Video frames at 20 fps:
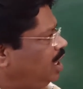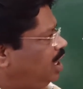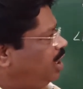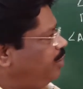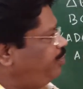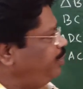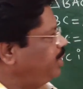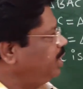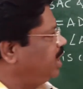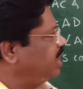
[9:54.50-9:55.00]

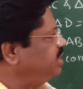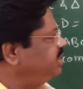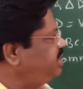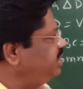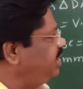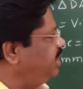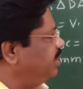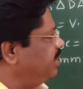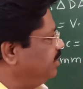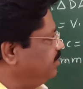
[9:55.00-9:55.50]
if we
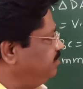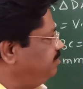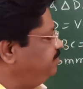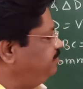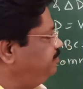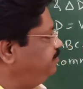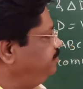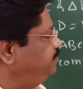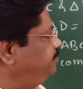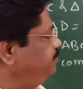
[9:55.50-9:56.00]
consider
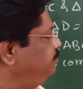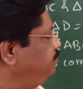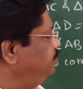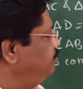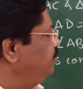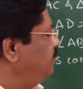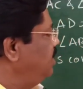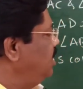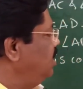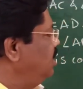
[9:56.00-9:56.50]

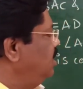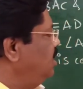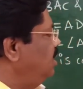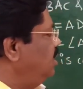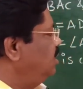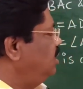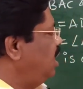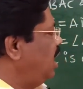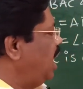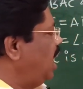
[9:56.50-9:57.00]

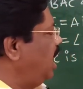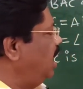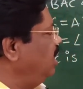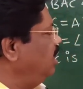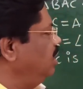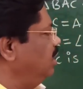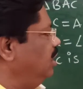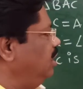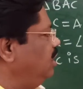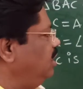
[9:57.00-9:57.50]
the
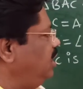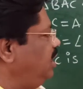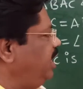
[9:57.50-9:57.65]
angle